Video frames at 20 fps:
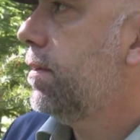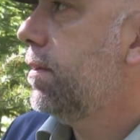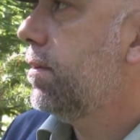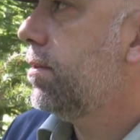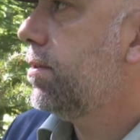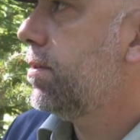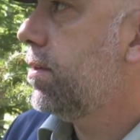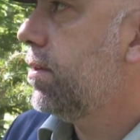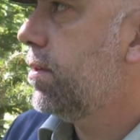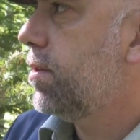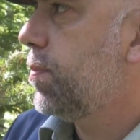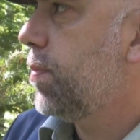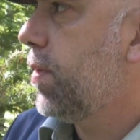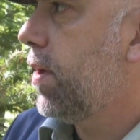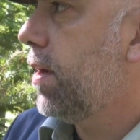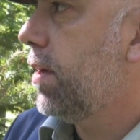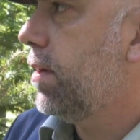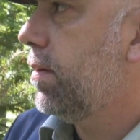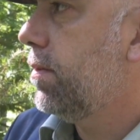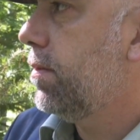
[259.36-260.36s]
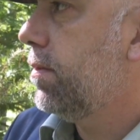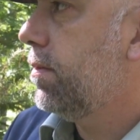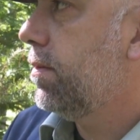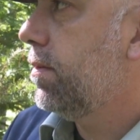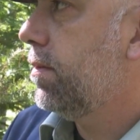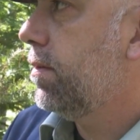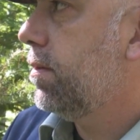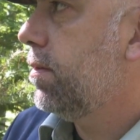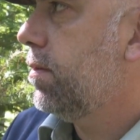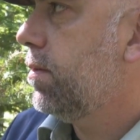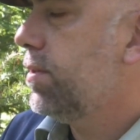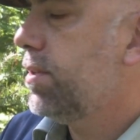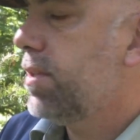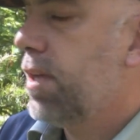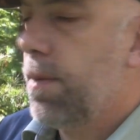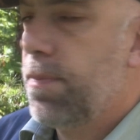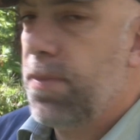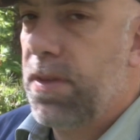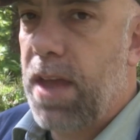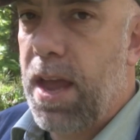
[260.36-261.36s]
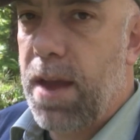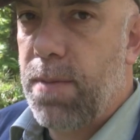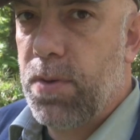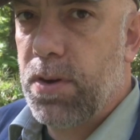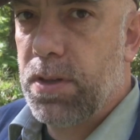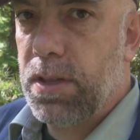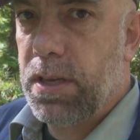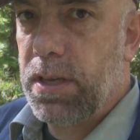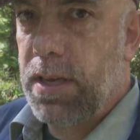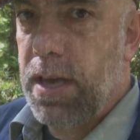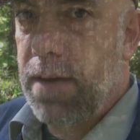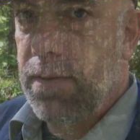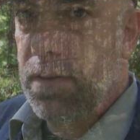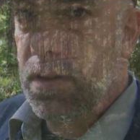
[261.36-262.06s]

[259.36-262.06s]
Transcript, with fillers: here's a good spot. I'll set up the camera and let you